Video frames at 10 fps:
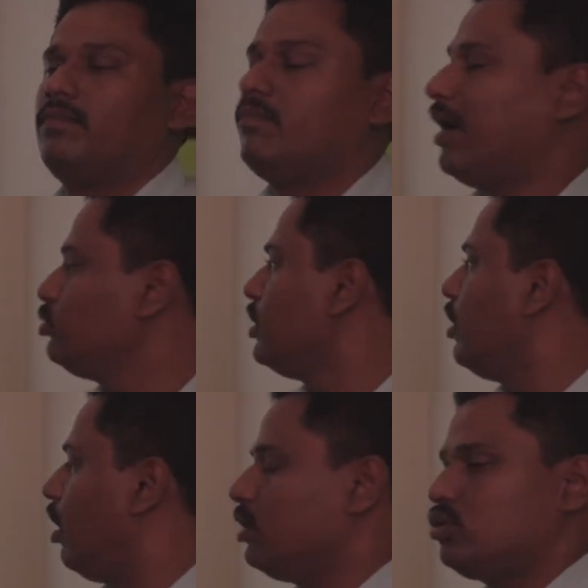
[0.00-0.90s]

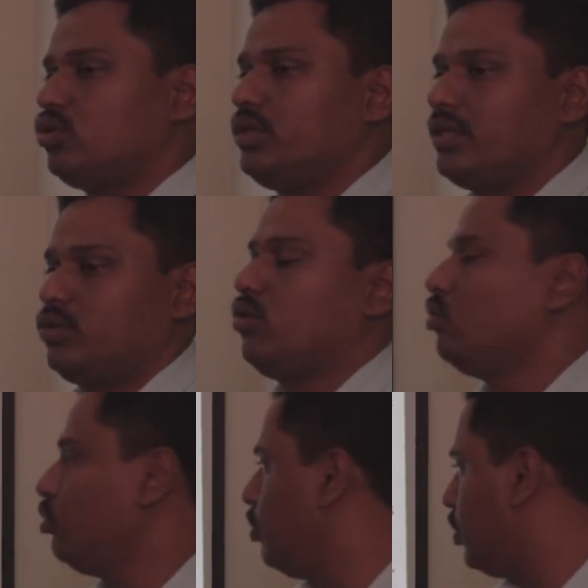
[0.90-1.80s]
mouth or
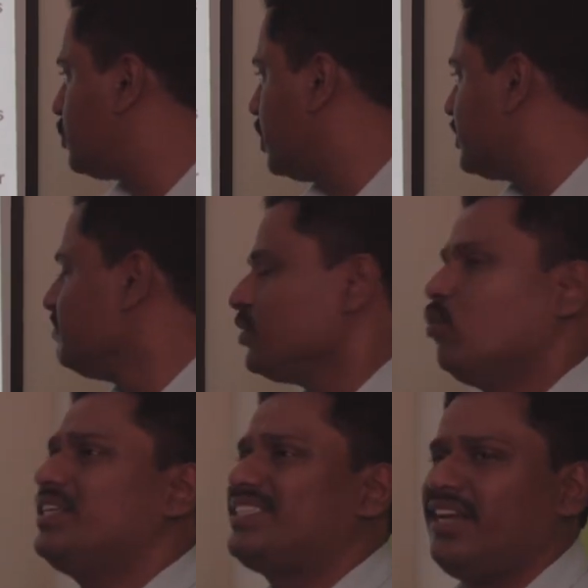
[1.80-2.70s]
through nostril.
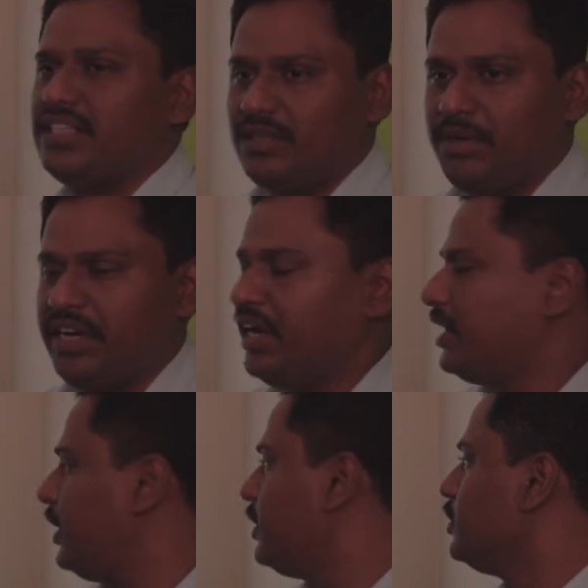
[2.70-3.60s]
We sneeze
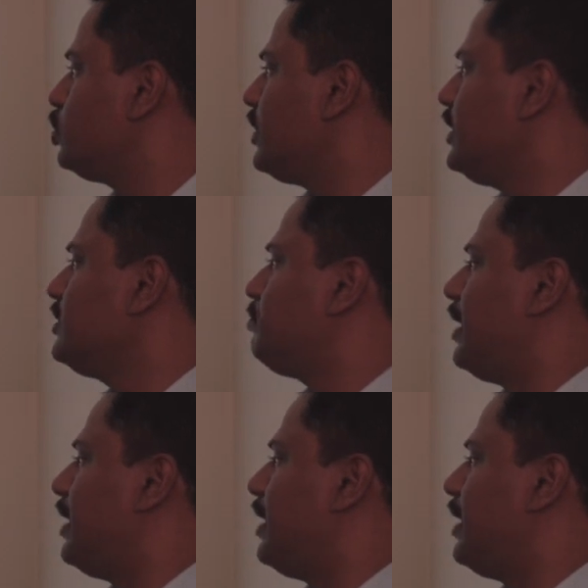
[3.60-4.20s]
immediately. So that is a